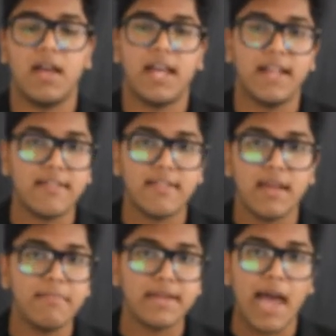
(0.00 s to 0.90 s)
In the
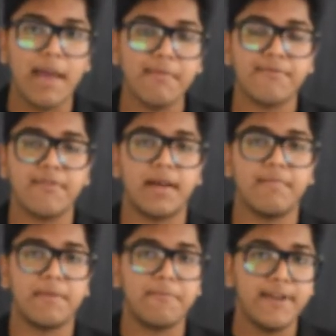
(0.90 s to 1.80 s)
same time
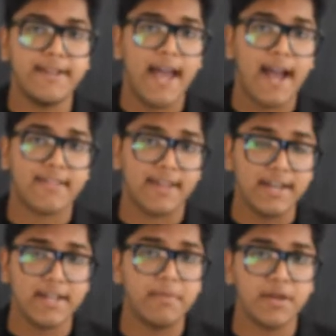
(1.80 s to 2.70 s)
frame, the pre-tax
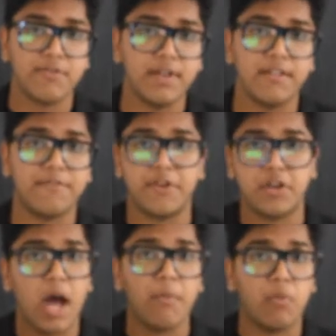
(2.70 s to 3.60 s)
income increase for the
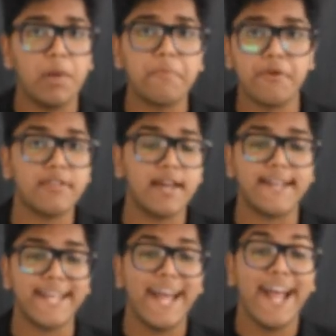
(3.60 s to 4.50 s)
top 1%
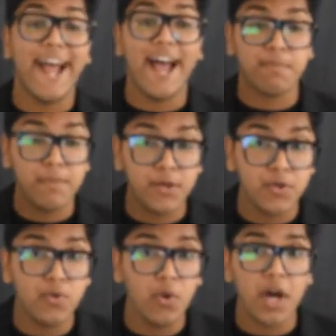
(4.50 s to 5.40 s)
has been
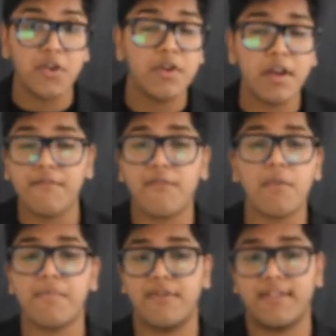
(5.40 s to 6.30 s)

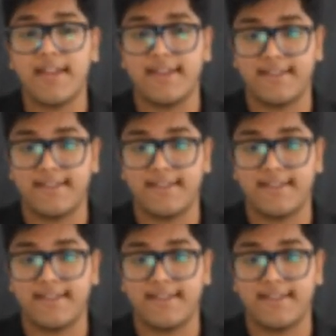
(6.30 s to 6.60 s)
204%.